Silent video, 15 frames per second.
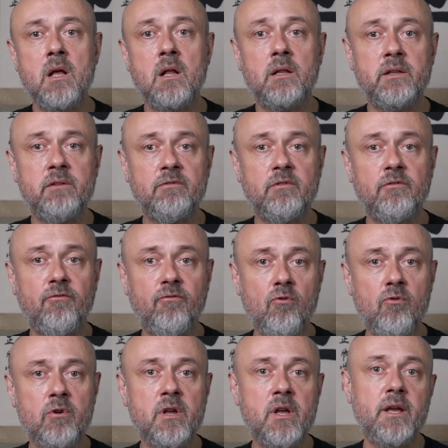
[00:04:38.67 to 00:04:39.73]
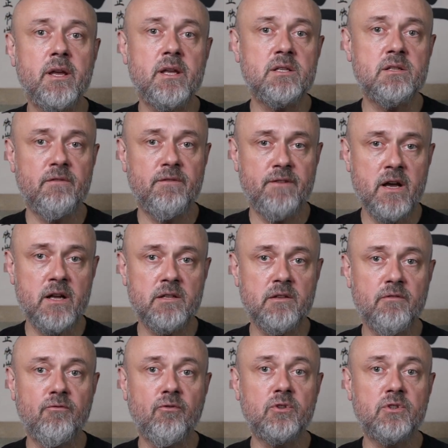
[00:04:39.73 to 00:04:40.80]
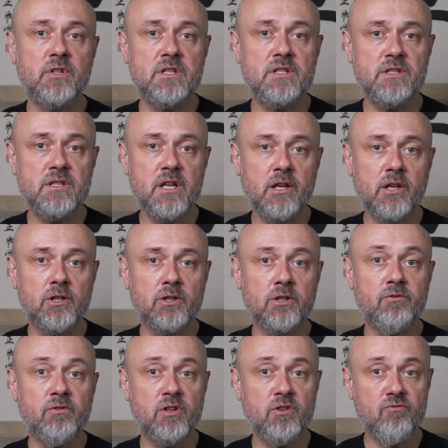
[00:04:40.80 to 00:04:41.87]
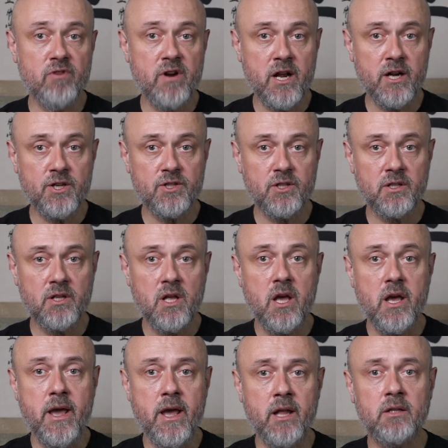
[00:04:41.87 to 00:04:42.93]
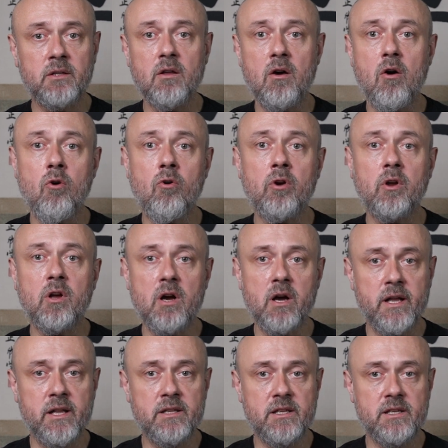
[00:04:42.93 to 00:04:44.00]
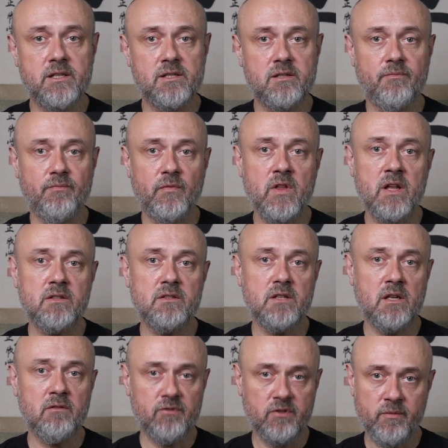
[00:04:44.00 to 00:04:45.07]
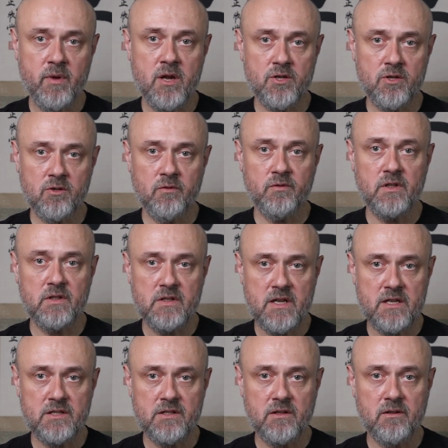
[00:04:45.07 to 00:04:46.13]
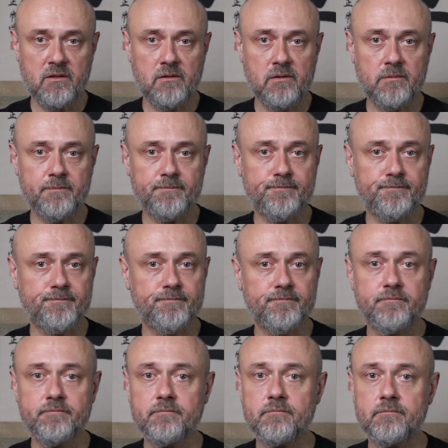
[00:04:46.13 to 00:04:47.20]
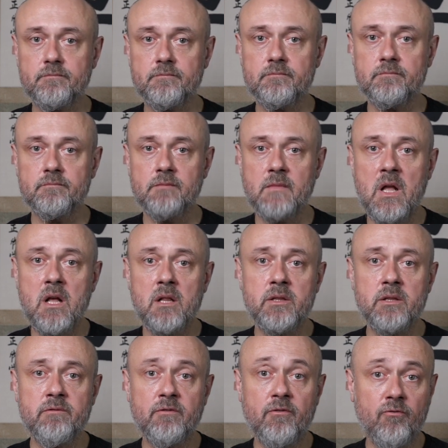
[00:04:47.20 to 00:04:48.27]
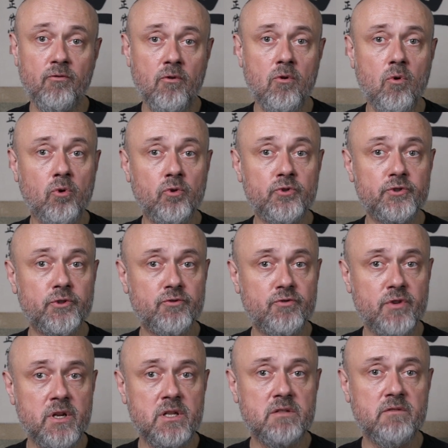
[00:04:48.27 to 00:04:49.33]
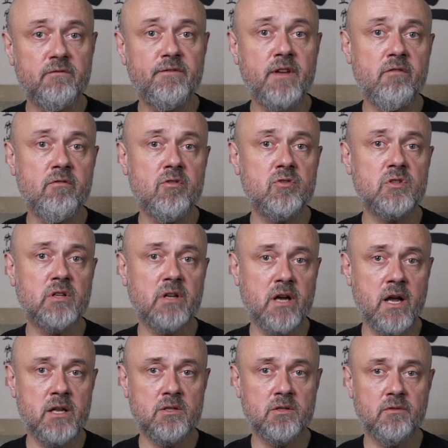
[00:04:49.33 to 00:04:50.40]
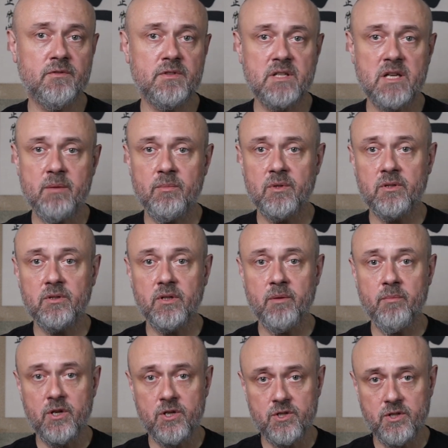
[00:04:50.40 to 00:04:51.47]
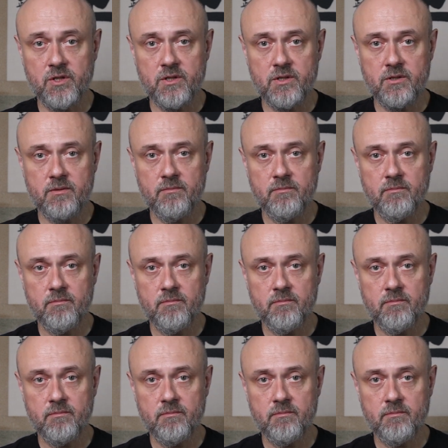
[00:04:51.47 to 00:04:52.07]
Liv-4 is effective for testicular retraction and orchitis, that's inflammation of the testicle. Liv-4 also treats various kinds of seminal emissions.